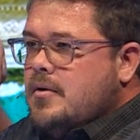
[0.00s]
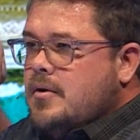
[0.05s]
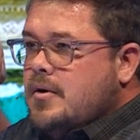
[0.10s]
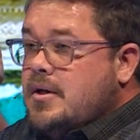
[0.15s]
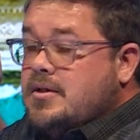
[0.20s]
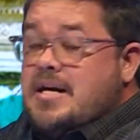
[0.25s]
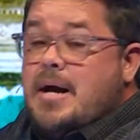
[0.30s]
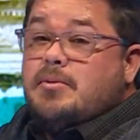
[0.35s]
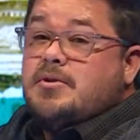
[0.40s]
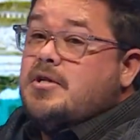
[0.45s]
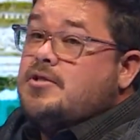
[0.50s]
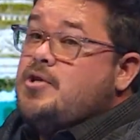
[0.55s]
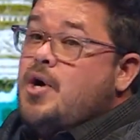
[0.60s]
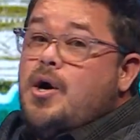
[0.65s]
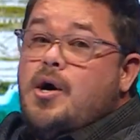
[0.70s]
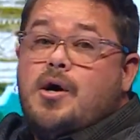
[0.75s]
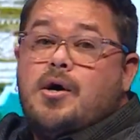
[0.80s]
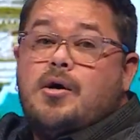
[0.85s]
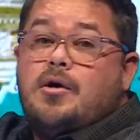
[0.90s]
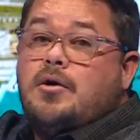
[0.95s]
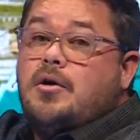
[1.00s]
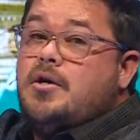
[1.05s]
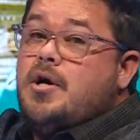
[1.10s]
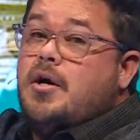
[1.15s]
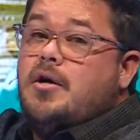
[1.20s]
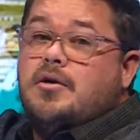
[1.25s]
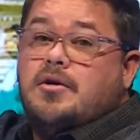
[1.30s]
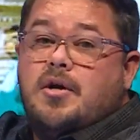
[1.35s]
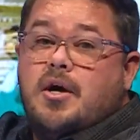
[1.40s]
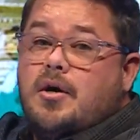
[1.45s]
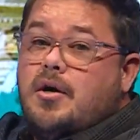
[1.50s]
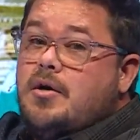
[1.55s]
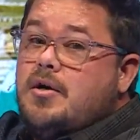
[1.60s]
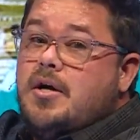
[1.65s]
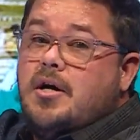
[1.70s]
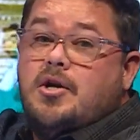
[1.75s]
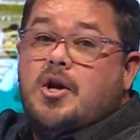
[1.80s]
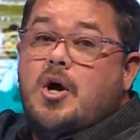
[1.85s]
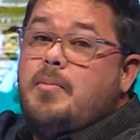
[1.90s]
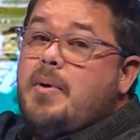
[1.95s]
Because that was a tall curtain, y'all.
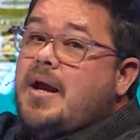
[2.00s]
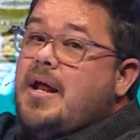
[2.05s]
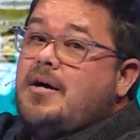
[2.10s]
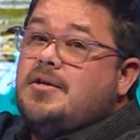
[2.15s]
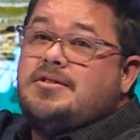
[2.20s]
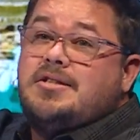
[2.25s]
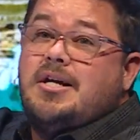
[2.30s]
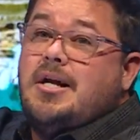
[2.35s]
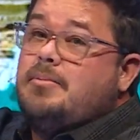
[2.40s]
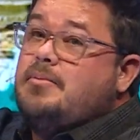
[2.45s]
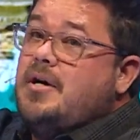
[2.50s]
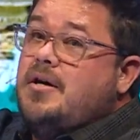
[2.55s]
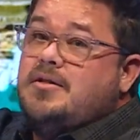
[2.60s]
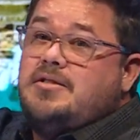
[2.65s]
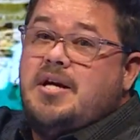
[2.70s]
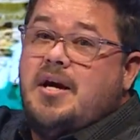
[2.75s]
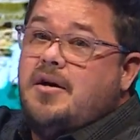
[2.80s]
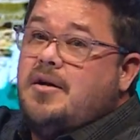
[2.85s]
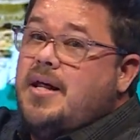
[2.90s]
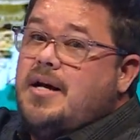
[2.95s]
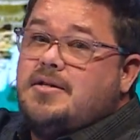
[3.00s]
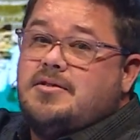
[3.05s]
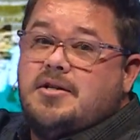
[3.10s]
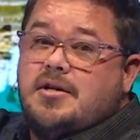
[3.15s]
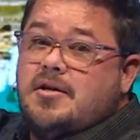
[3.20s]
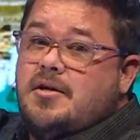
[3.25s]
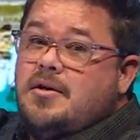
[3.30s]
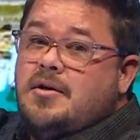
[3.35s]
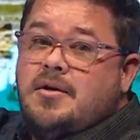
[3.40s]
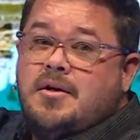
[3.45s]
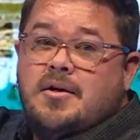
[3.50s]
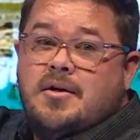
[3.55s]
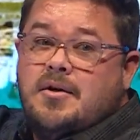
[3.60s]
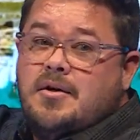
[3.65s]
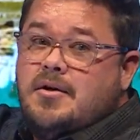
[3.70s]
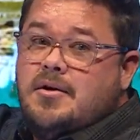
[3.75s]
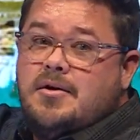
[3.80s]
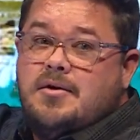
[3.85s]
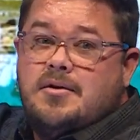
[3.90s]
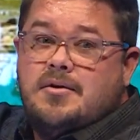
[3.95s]
Couldn't nobody else get up there and tear that sucker.
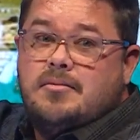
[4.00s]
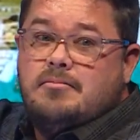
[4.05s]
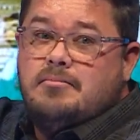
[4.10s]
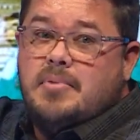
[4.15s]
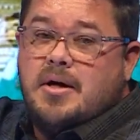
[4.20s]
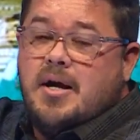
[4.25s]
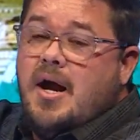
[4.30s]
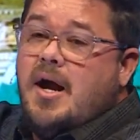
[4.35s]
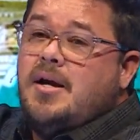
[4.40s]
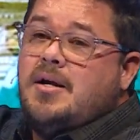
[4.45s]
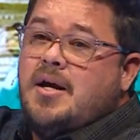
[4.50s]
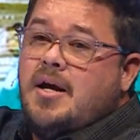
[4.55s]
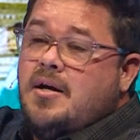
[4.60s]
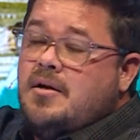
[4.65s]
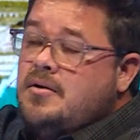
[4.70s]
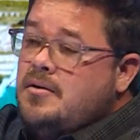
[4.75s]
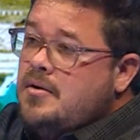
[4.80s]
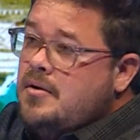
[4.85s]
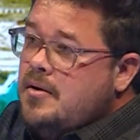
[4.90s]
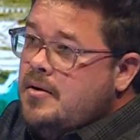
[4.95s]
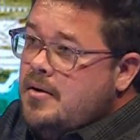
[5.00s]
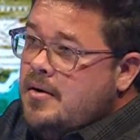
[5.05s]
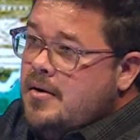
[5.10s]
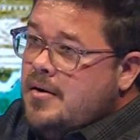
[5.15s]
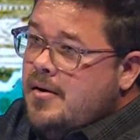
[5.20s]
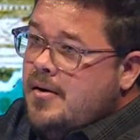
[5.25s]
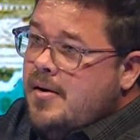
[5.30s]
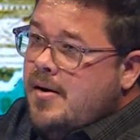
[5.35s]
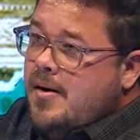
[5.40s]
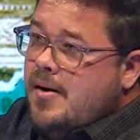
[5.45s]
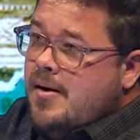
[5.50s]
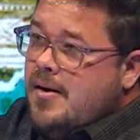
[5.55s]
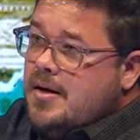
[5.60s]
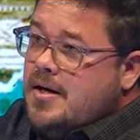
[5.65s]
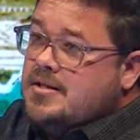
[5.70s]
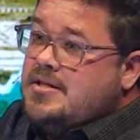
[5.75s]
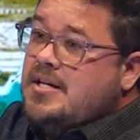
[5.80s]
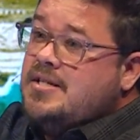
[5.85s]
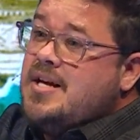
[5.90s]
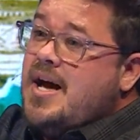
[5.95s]
But God can,
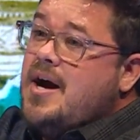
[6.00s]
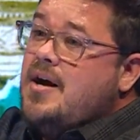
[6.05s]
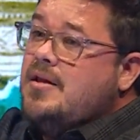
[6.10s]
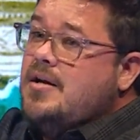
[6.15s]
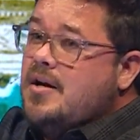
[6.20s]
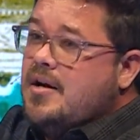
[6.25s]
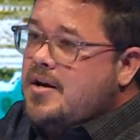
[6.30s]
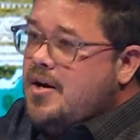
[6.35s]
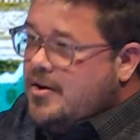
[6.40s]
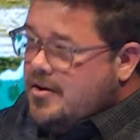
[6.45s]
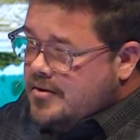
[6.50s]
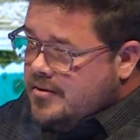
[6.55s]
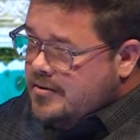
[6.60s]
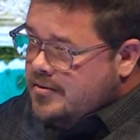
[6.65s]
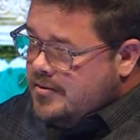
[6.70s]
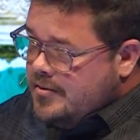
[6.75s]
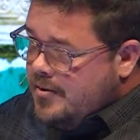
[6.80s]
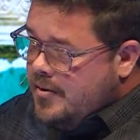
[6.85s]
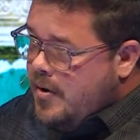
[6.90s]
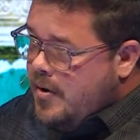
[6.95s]
because He's higher than a curtain.